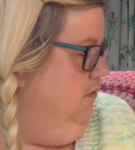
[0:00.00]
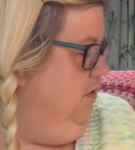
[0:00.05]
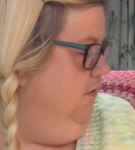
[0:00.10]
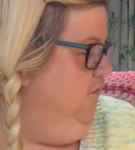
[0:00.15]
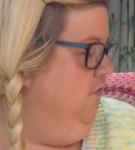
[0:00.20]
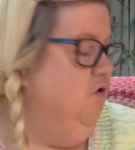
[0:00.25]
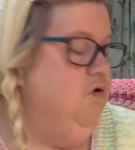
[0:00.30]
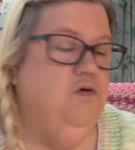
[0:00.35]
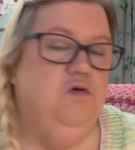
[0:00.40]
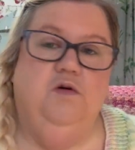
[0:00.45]

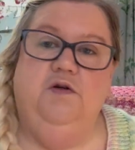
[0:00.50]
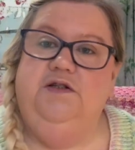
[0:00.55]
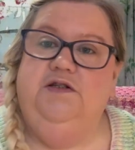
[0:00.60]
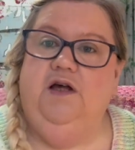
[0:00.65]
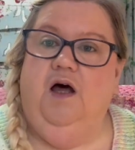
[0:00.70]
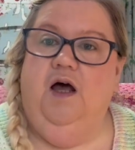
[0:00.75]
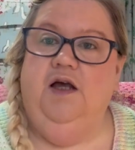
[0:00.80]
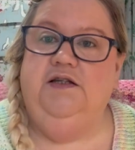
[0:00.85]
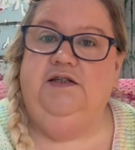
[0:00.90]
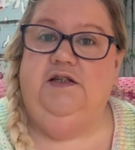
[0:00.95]
of course
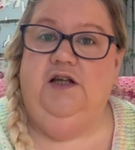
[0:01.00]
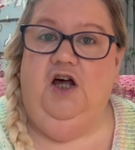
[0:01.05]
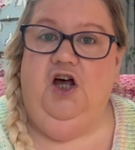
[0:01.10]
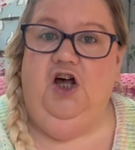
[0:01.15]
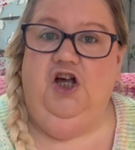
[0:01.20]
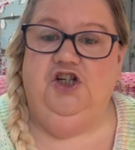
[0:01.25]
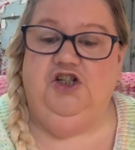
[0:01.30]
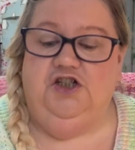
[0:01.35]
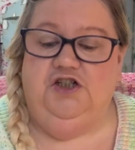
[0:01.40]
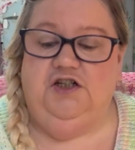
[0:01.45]
I
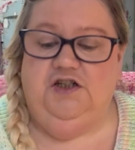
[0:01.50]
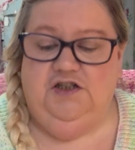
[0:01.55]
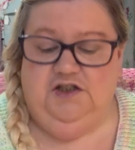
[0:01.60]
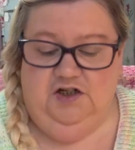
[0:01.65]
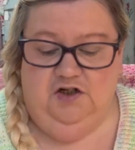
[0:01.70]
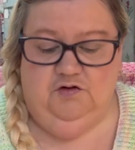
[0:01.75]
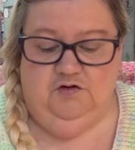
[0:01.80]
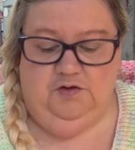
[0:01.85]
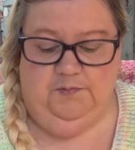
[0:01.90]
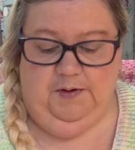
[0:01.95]
searched
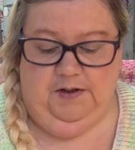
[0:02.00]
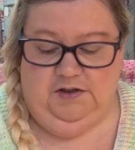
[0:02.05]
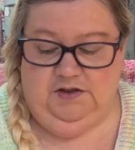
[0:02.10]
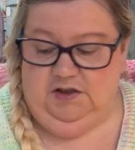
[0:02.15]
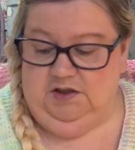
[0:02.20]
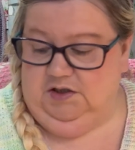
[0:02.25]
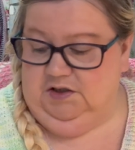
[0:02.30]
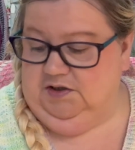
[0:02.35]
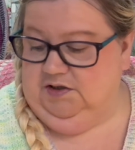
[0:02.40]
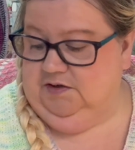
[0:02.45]
Tilda
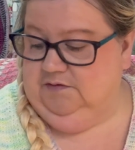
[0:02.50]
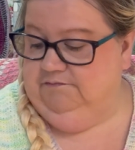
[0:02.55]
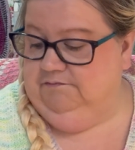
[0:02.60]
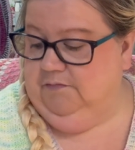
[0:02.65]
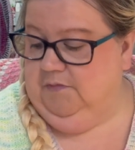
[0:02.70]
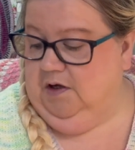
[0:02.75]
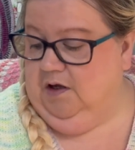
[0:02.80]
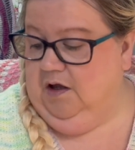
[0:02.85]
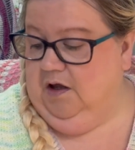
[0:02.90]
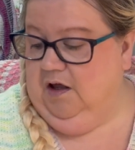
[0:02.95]
buttons,
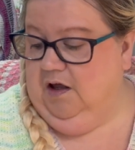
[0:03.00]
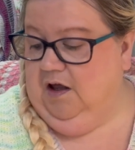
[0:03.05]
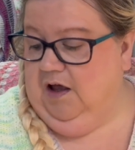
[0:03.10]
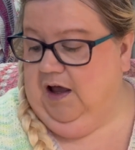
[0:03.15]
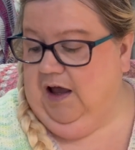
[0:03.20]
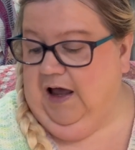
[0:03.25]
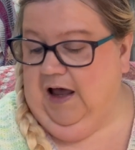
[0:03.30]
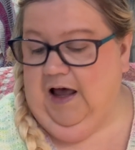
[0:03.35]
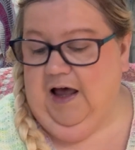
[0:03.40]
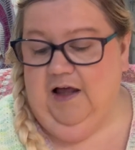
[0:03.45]

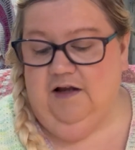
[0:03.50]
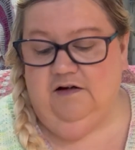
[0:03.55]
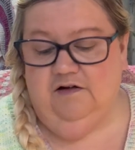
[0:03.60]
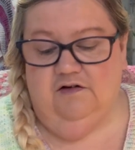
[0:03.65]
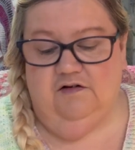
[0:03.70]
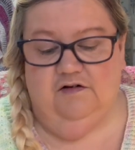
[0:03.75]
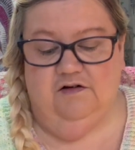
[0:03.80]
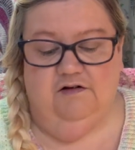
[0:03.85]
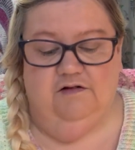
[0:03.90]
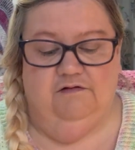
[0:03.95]

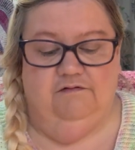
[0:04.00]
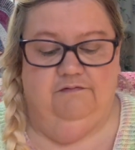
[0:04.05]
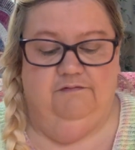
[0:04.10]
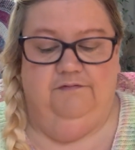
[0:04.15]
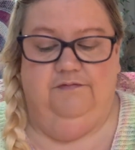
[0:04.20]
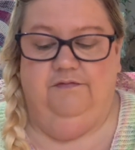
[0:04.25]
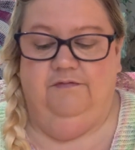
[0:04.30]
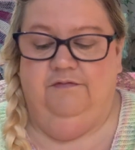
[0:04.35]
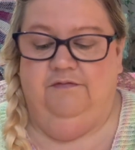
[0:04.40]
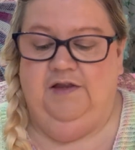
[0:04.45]
and
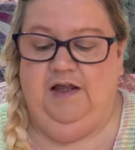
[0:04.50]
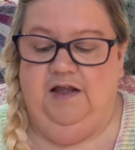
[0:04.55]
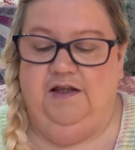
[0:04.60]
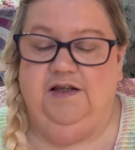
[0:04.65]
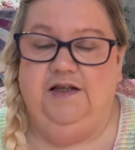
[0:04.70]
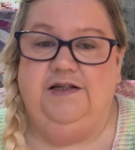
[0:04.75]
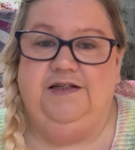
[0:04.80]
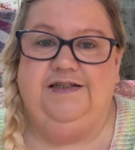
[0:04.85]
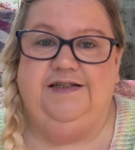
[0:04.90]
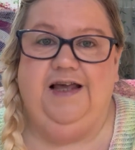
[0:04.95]
then
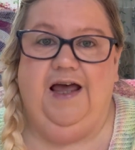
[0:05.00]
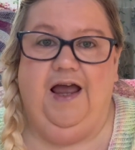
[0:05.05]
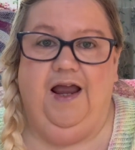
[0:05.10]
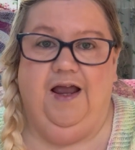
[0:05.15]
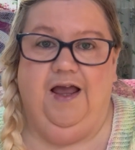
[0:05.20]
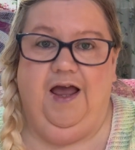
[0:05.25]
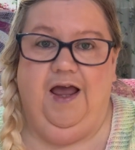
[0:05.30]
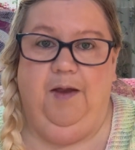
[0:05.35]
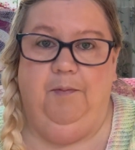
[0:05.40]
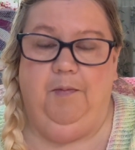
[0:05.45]
this set
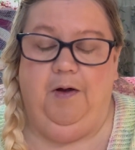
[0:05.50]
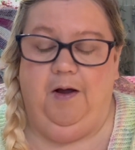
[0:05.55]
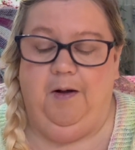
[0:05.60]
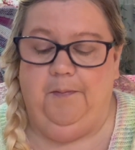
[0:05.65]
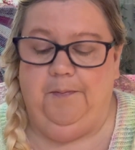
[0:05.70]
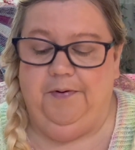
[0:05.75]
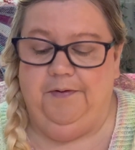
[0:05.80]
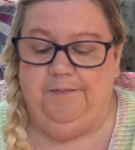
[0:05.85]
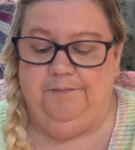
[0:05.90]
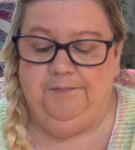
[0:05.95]
came
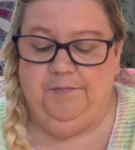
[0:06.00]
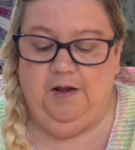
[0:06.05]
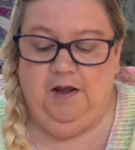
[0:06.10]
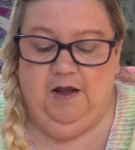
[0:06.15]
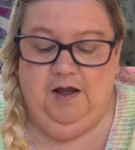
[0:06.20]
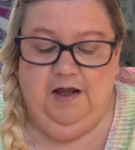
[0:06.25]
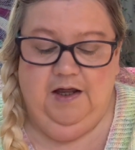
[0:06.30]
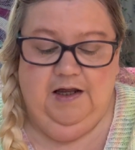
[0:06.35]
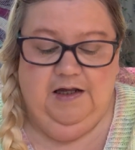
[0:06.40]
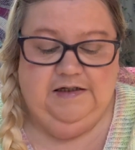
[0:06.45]
up.
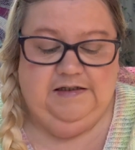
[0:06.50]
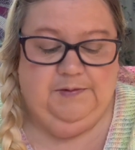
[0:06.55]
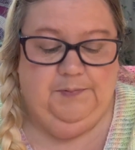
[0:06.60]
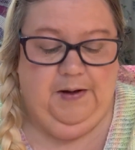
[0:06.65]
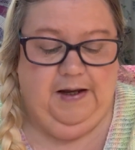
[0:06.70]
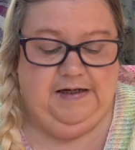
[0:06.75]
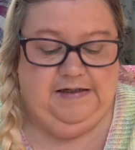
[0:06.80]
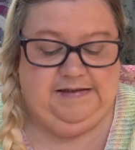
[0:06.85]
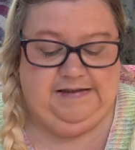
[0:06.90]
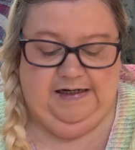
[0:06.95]
So
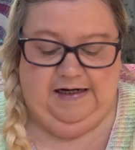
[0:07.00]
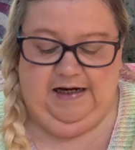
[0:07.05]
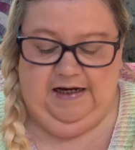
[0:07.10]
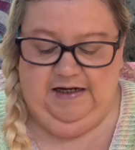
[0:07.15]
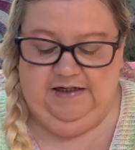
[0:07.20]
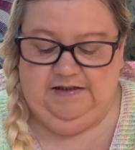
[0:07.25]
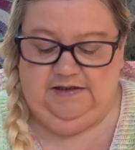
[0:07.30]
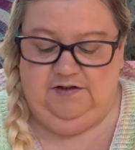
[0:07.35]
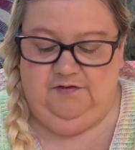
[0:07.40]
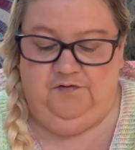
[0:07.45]
basically
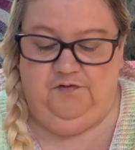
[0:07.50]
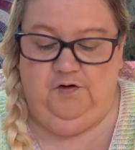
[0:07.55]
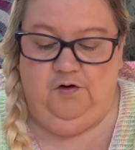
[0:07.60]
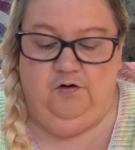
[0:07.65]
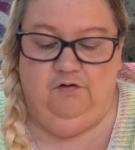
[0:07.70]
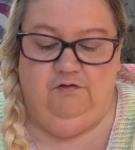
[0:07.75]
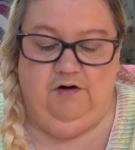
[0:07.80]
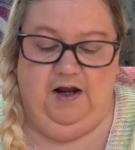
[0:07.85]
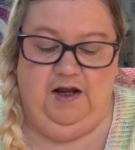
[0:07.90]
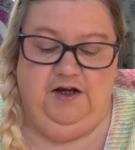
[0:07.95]
it's the
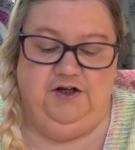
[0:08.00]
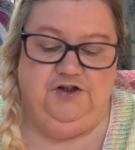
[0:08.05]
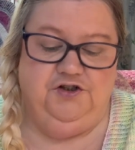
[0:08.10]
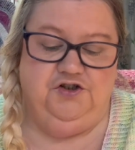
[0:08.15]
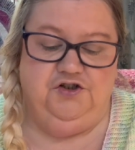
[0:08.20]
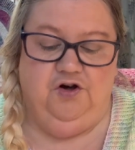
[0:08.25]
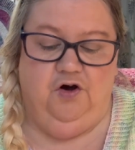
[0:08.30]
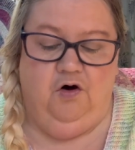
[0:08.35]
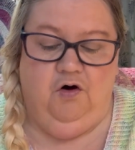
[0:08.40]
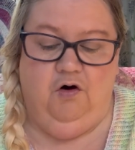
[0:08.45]
full
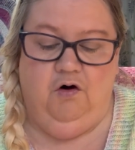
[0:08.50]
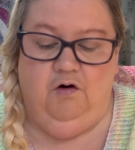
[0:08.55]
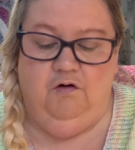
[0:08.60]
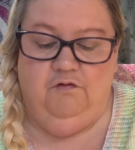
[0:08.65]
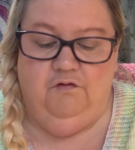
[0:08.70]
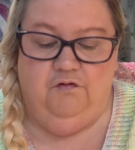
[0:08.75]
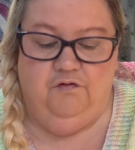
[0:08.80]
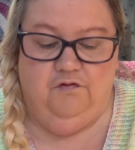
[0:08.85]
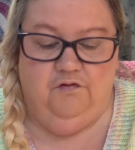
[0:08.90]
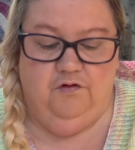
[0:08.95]
range
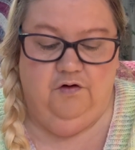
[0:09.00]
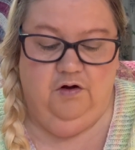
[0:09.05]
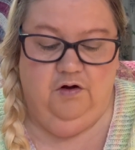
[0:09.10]
of